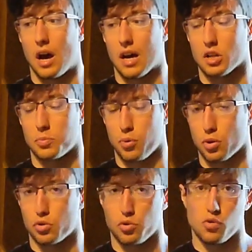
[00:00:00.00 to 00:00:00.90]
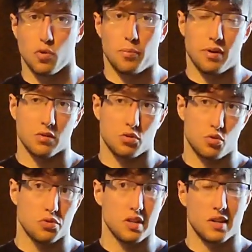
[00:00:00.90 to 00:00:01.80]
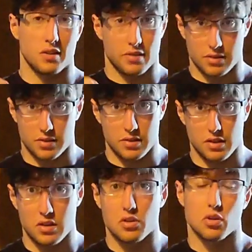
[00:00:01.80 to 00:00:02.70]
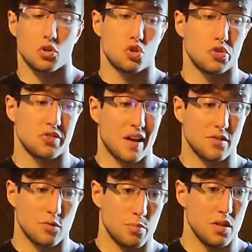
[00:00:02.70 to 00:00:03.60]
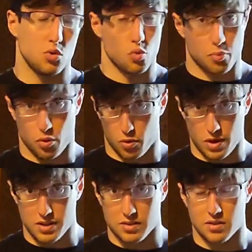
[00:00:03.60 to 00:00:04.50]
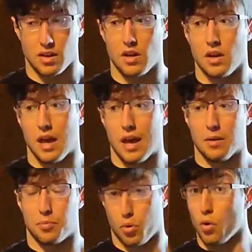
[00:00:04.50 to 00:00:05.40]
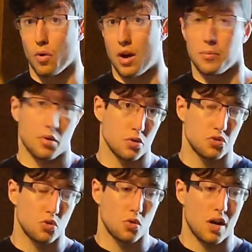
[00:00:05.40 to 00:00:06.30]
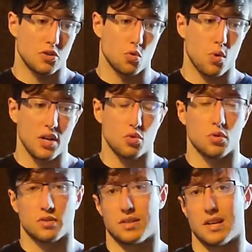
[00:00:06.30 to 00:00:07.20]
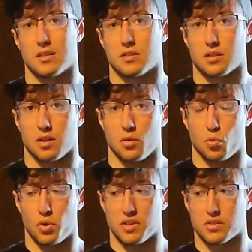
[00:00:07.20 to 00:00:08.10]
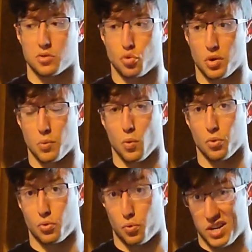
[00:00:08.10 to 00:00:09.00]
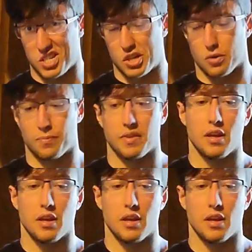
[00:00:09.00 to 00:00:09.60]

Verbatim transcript: I spoke to you about using intensity not just as a mean to progress and program, but also as a way to assess risk to reward ratio.